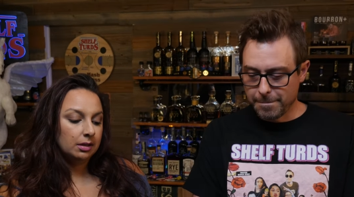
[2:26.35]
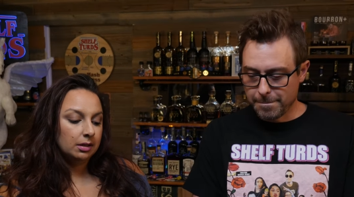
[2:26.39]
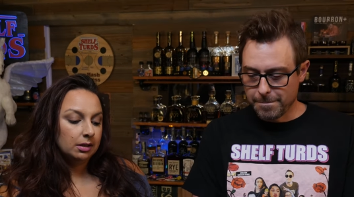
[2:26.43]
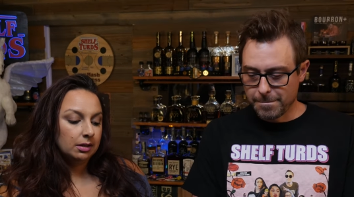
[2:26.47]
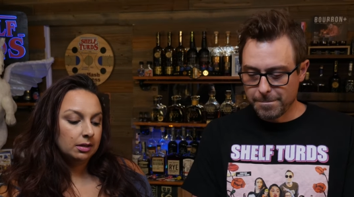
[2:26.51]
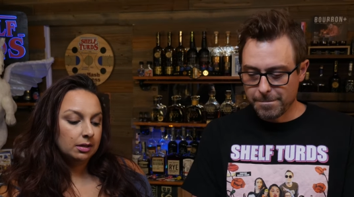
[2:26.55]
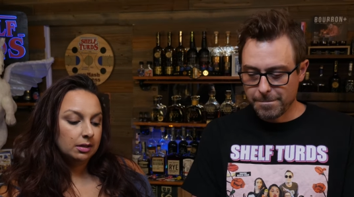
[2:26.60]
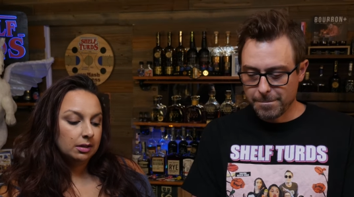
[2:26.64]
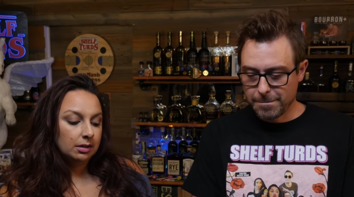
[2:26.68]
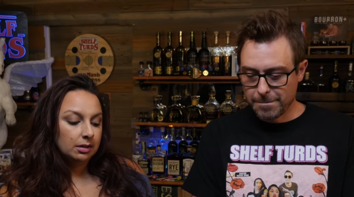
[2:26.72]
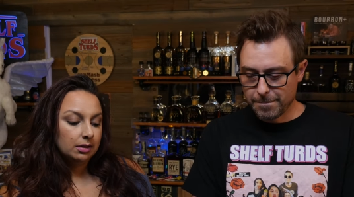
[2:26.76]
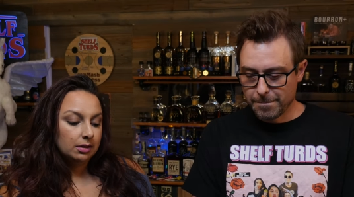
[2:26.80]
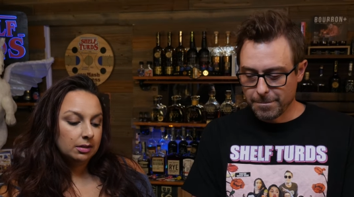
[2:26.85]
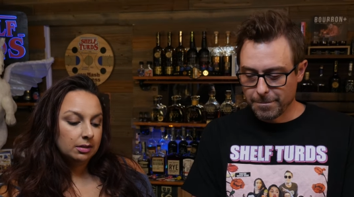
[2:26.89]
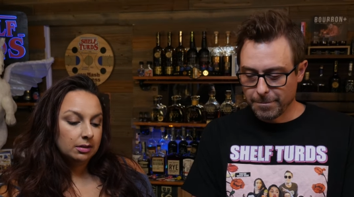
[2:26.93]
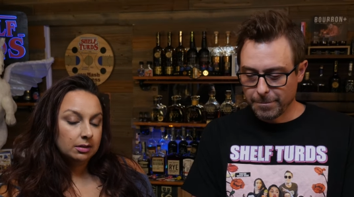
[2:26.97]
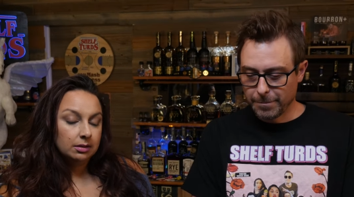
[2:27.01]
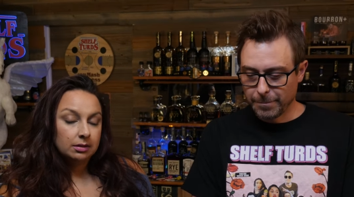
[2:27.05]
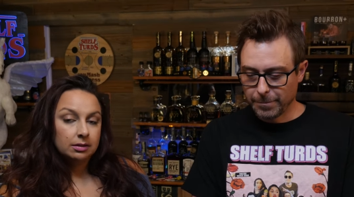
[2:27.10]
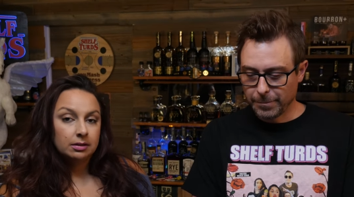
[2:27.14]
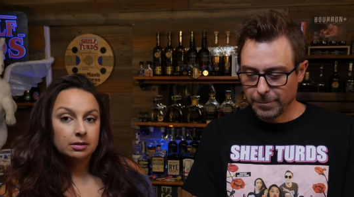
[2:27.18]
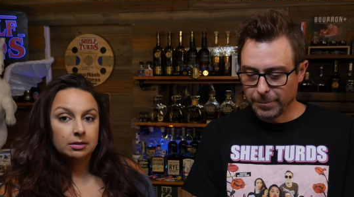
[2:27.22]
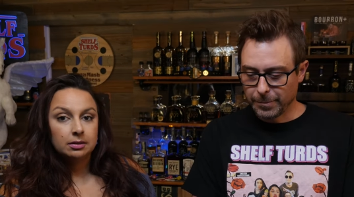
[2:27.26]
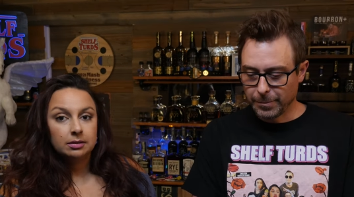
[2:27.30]

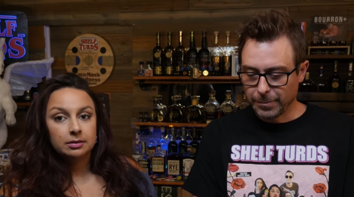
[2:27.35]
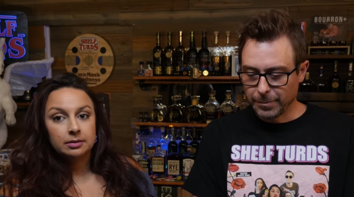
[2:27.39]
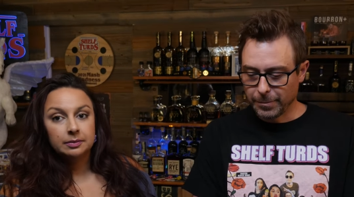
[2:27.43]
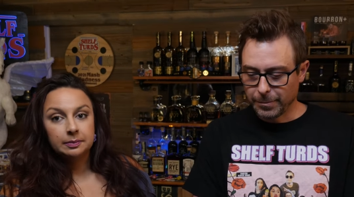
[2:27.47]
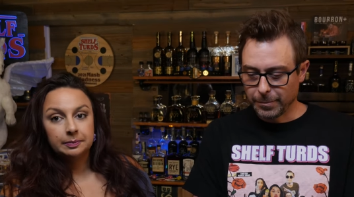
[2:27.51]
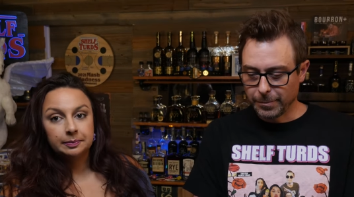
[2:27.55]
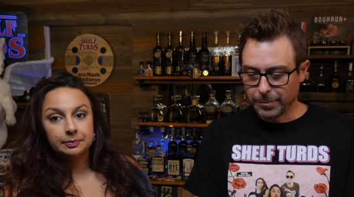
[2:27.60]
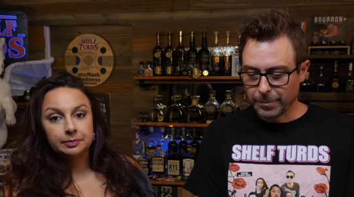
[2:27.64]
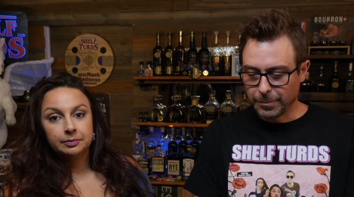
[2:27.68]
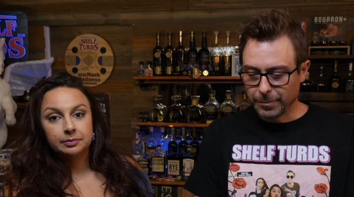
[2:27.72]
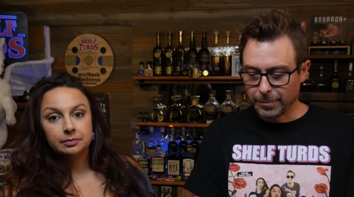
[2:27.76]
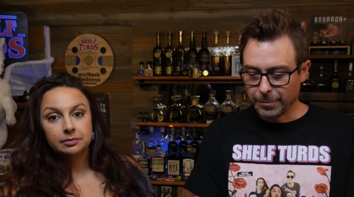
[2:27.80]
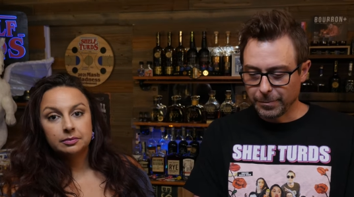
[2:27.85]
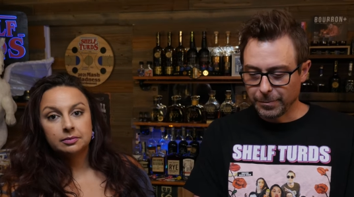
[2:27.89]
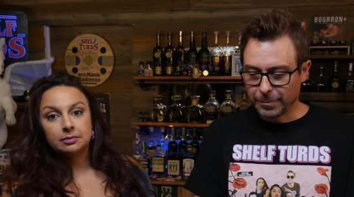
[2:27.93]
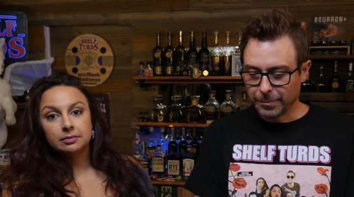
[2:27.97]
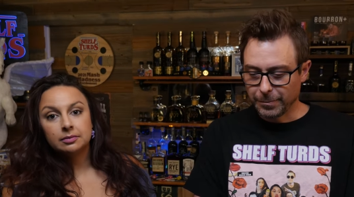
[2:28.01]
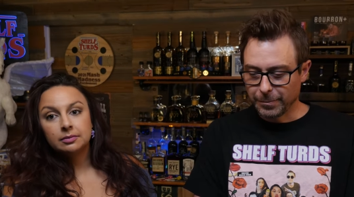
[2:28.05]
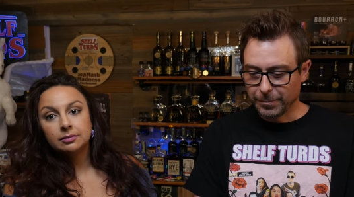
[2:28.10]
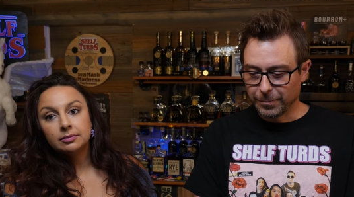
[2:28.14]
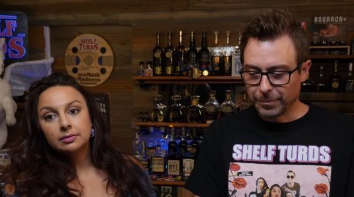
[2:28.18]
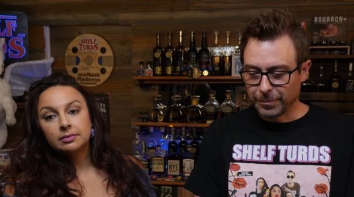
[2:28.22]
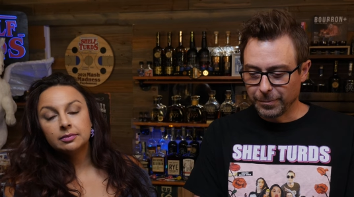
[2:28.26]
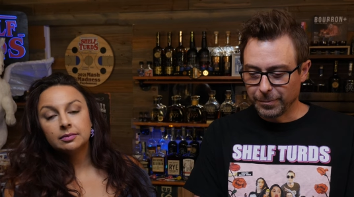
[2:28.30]

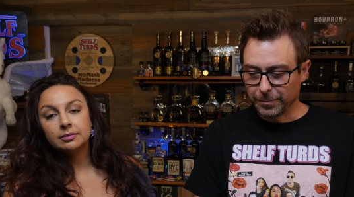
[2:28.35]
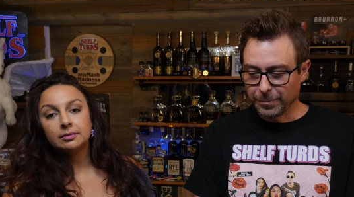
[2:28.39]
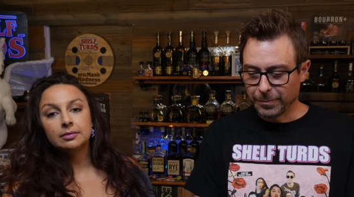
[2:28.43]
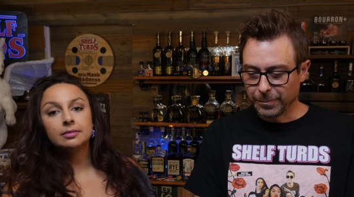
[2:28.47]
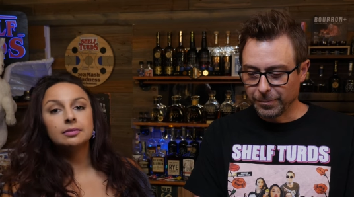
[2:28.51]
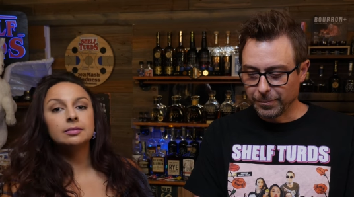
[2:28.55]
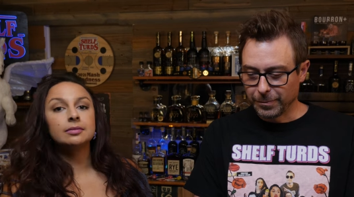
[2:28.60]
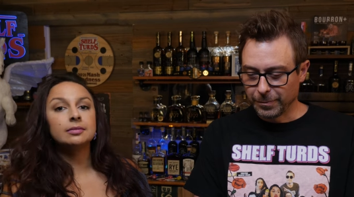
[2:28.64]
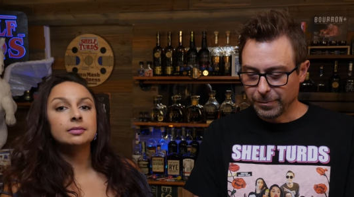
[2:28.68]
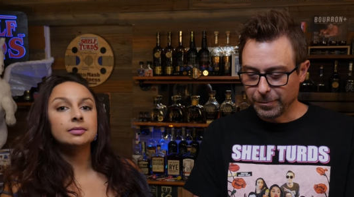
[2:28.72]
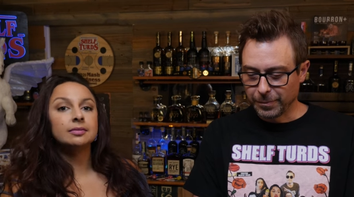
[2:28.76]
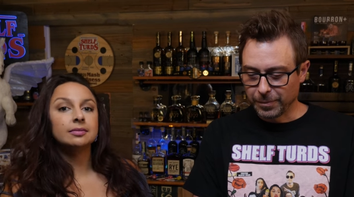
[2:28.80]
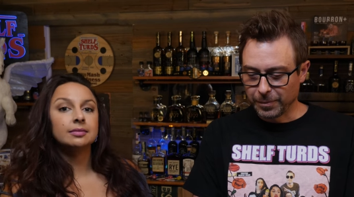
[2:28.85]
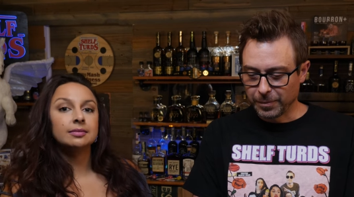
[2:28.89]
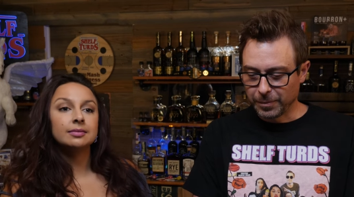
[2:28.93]
[no speech]